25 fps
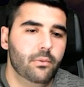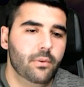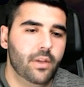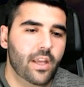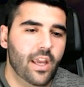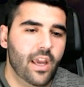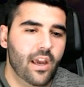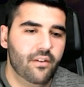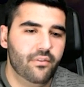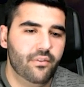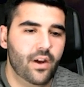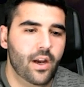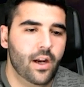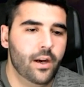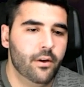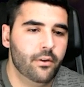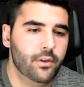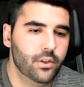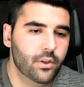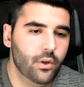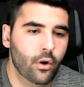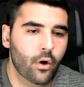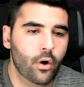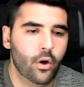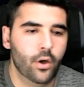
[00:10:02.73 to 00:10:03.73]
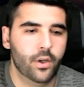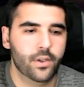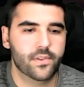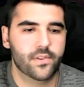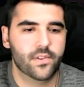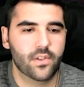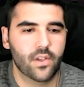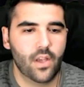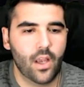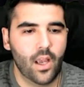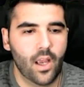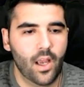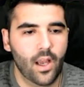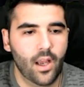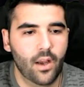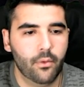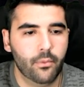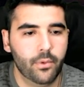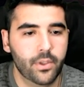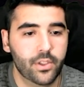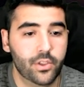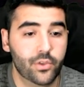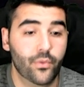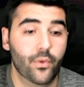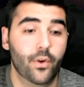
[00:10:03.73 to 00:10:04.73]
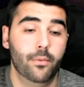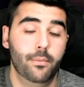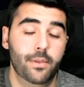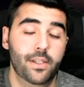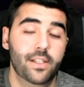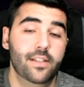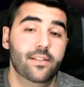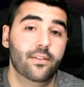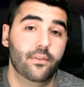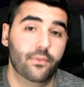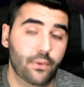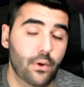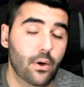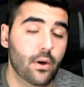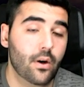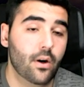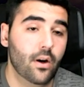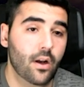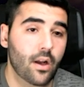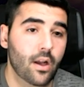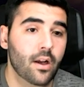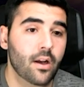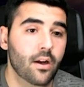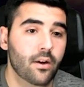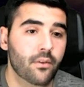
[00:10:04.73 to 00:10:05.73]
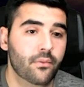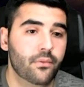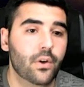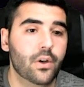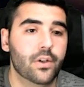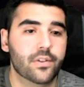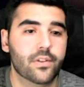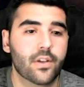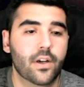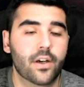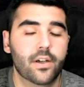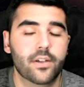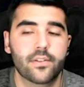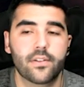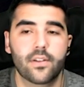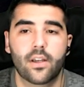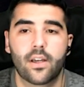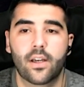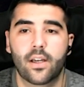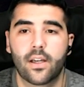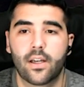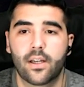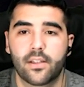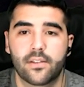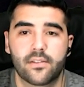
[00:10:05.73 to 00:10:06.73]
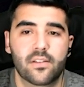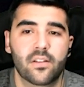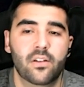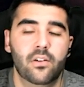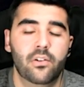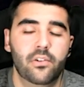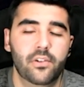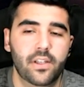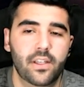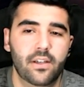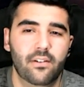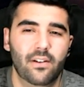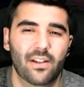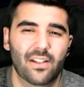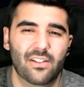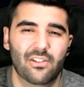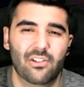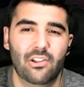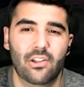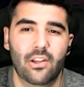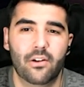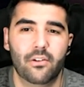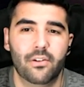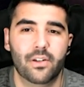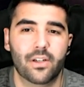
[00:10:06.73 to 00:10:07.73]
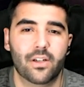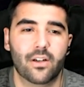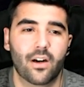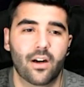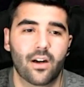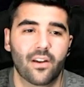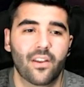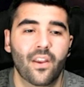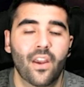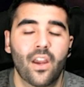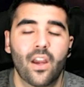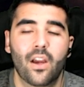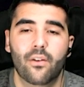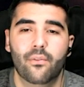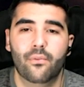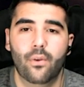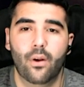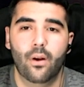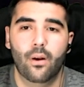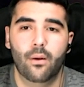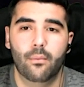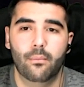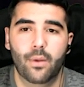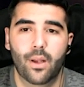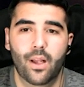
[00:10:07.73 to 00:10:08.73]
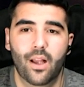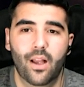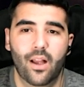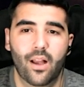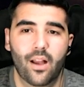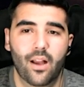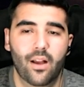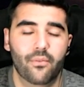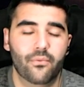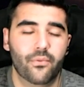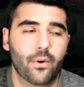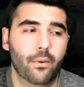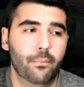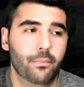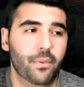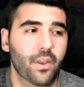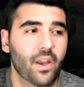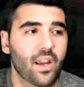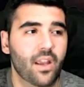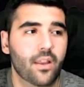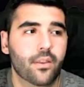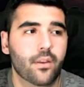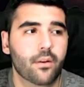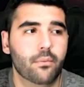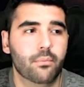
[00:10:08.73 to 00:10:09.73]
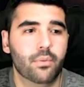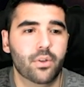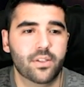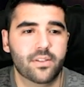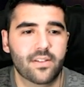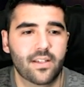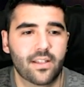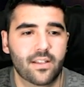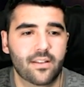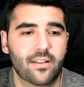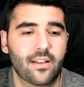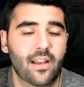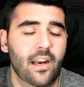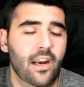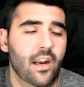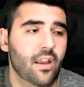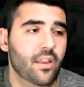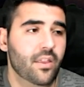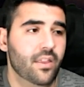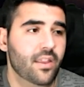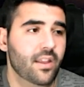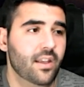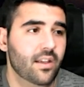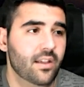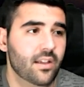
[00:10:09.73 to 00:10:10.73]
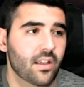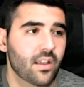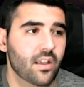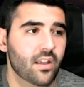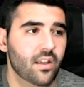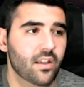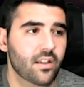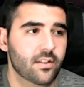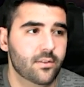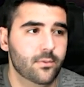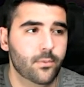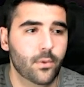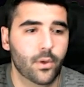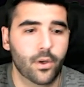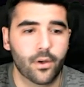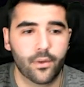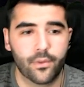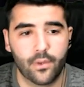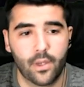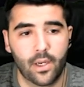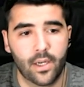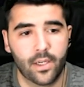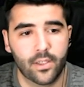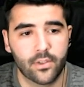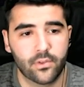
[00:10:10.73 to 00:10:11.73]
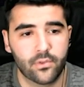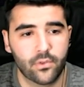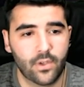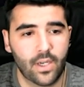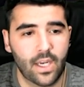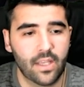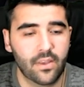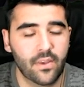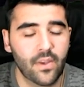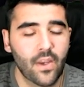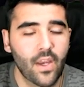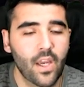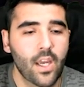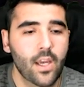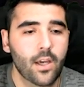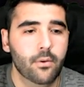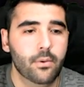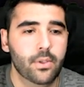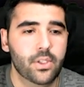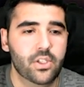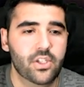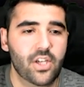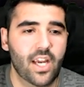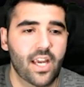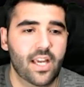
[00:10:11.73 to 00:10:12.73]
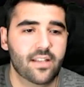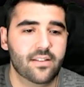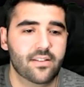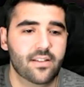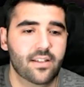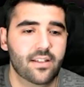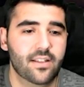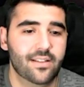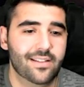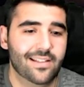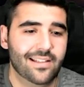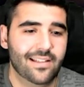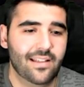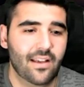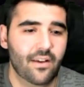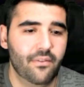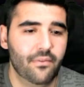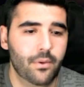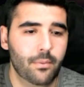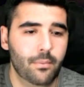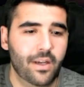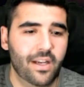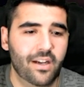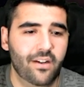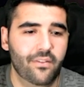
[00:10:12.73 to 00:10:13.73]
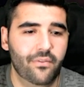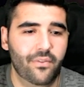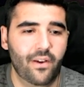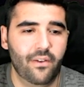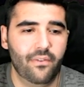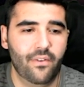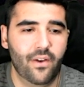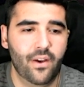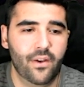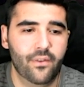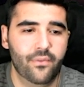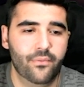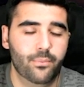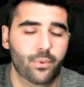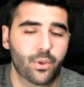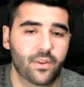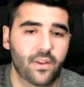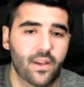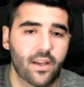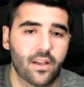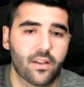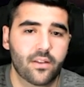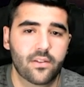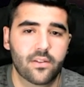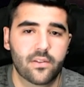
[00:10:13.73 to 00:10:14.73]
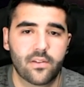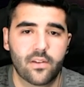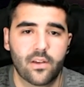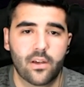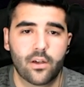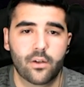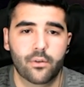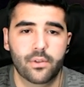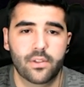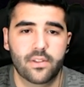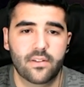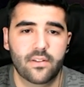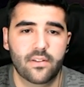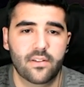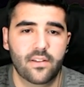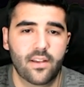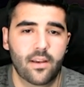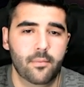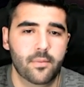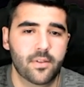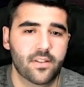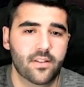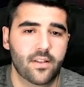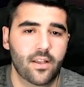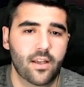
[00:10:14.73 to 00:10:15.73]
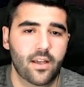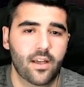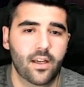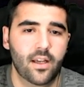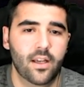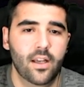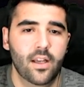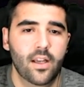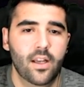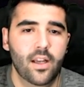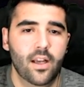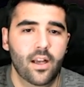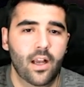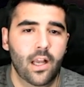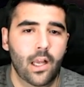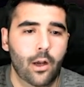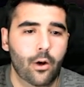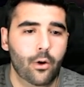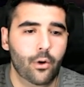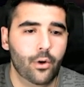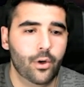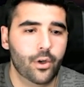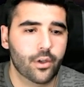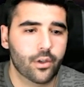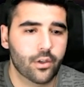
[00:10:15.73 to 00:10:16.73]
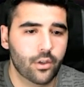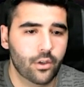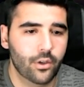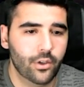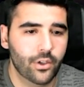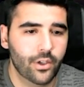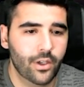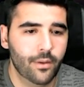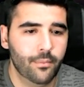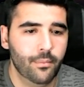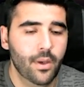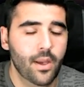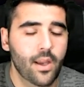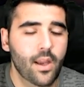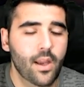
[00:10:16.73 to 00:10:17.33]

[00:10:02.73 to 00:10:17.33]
have Iron Ores, which for me is a 4 stars. It's the only legendary card from the Etherbots set that I think it's worth to get. Which has it's 7 mana 5/5 protected, so it's the same as the Hollered Golem,